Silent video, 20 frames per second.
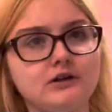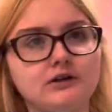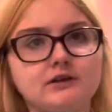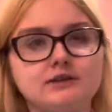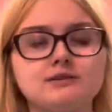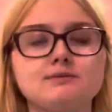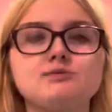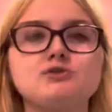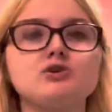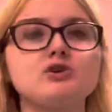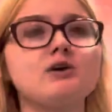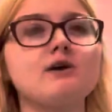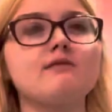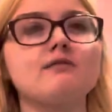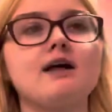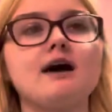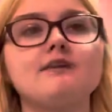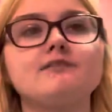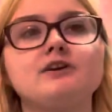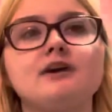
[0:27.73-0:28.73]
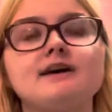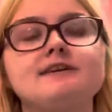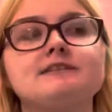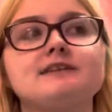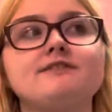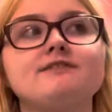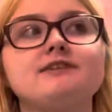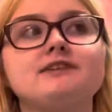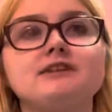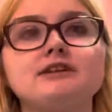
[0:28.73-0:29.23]
So I'm sure a lot of you guys
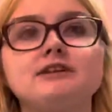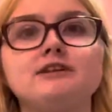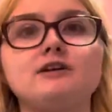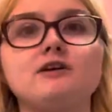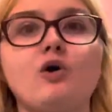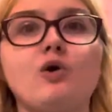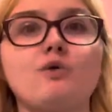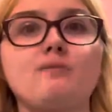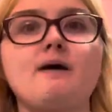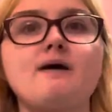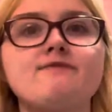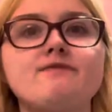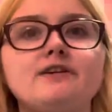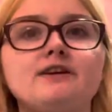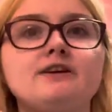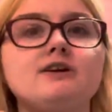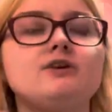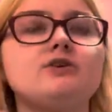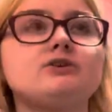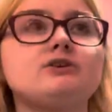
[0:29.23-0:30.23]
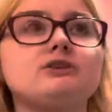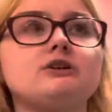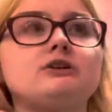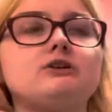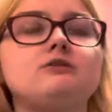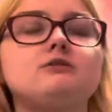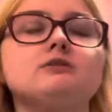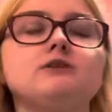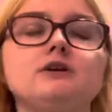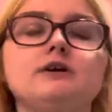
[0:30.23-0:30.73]
haven't seen all my videos,
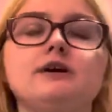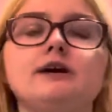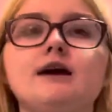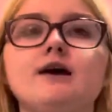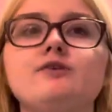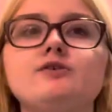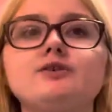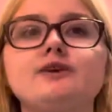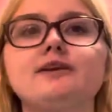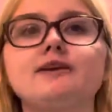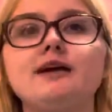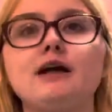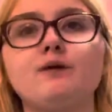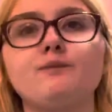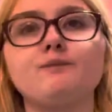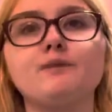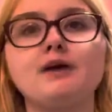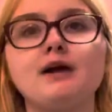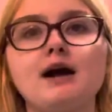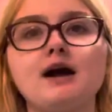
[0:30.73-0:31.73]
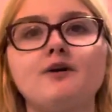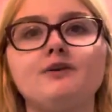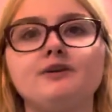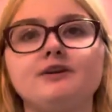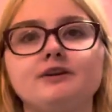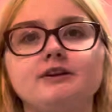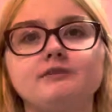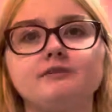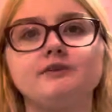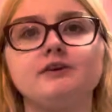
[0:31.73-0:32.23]
so it would just help me out
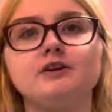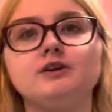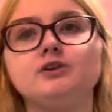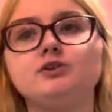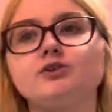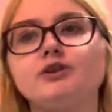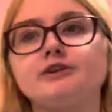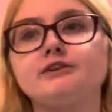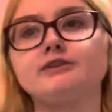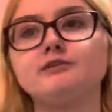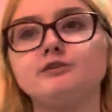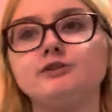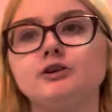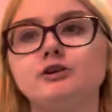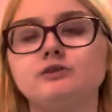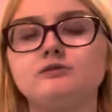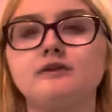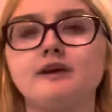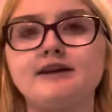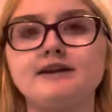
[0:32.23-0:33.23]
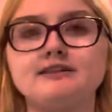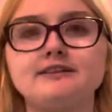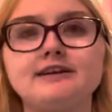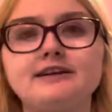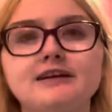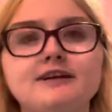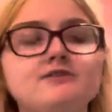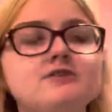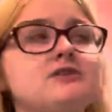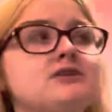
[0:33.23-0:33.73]
and just, you know, like I said,
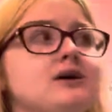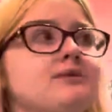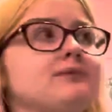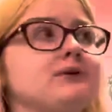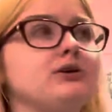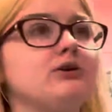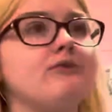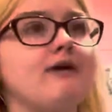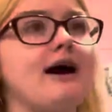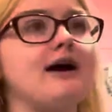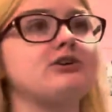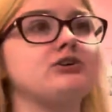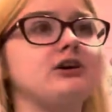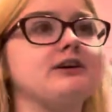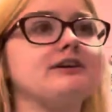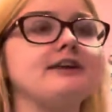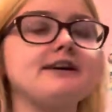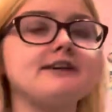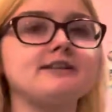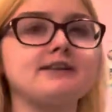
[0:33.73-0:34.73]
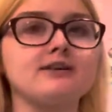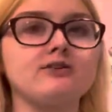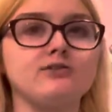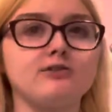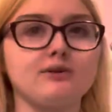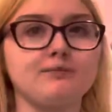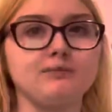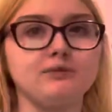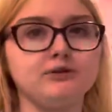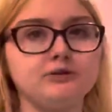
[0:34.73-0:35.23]
give you something to watch on days I don't
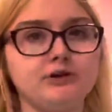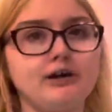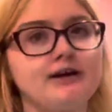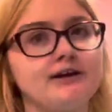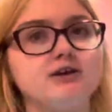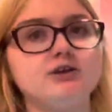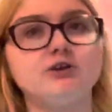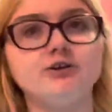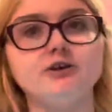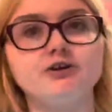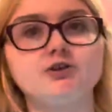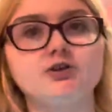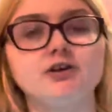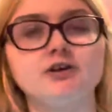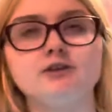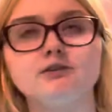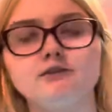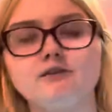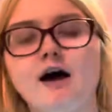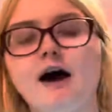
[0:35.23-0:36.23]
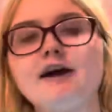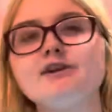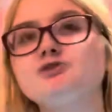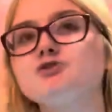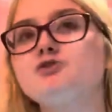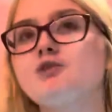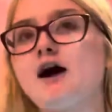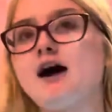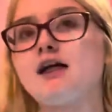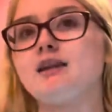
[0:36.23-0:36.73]
upload. I encourage you. I
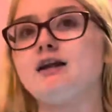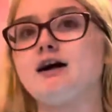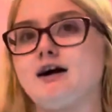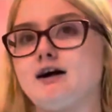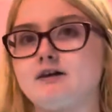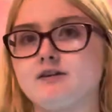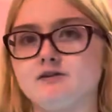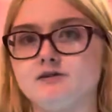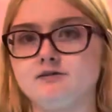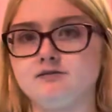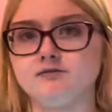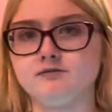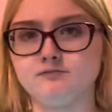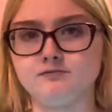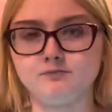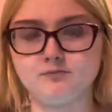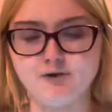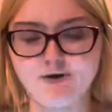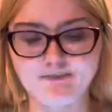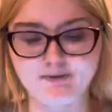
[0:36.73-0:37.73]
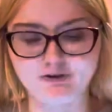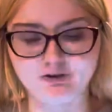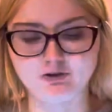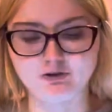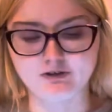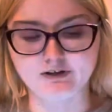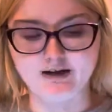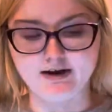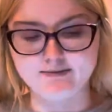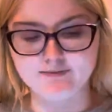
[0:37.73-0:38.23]
do that a lot. Pretty much
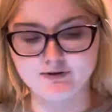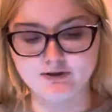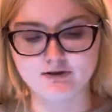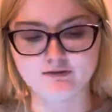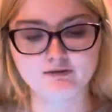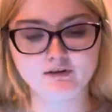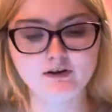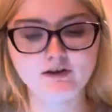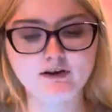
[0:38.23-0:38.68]
all the time, so.